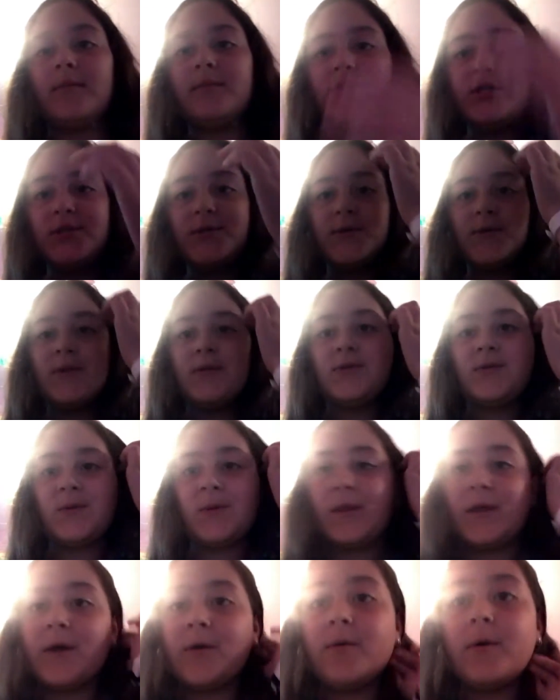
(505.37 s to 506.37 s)
let me just do this
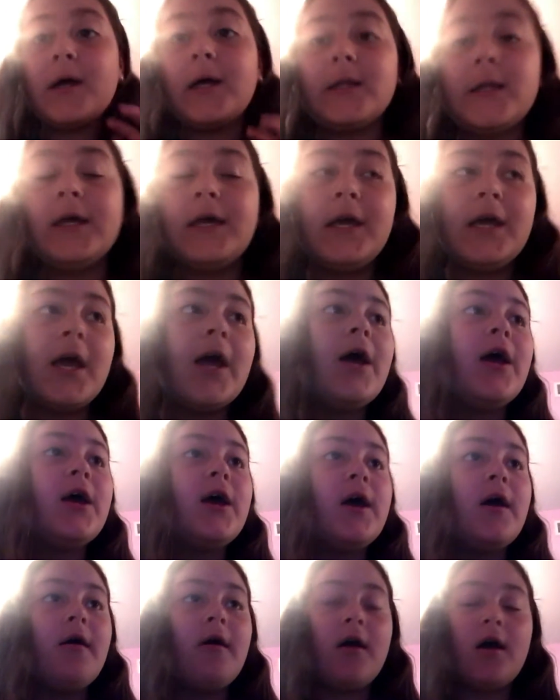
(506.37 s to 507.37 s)
really quickly.
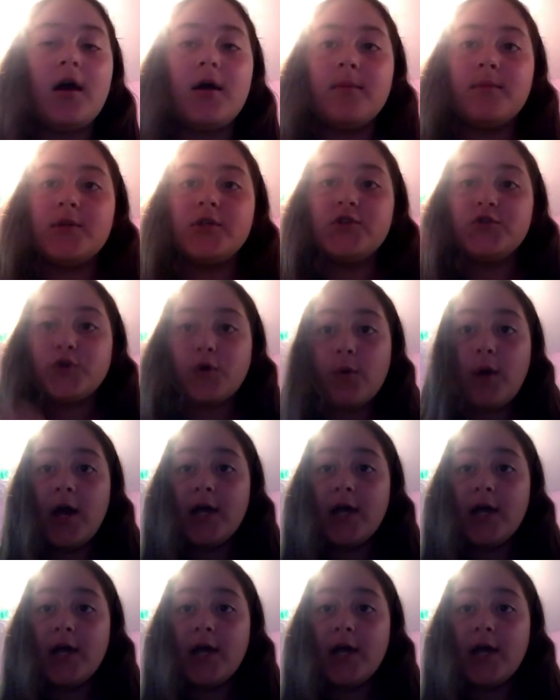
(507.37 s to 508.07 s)
So